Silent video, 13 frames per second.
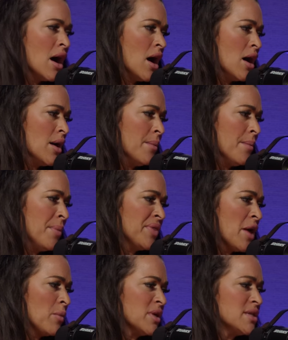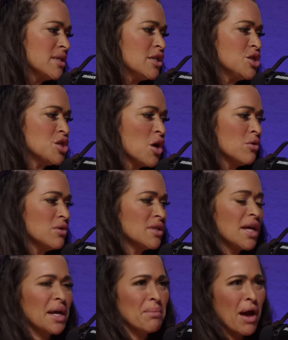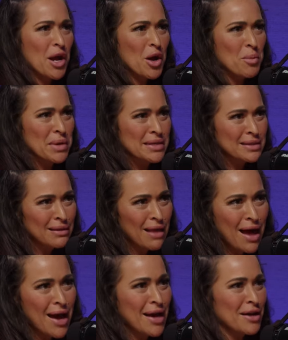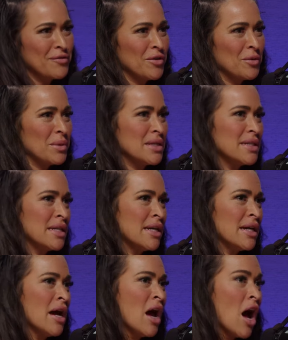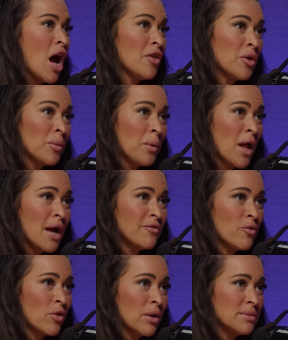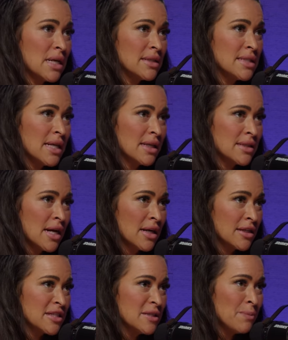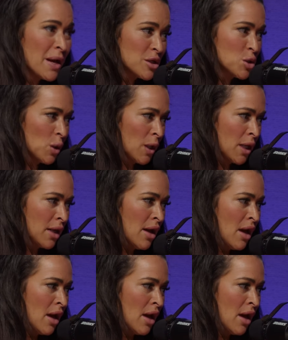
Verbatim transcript: But then we see shows like My Obese Life, and we see other platforms on TikTok, especially,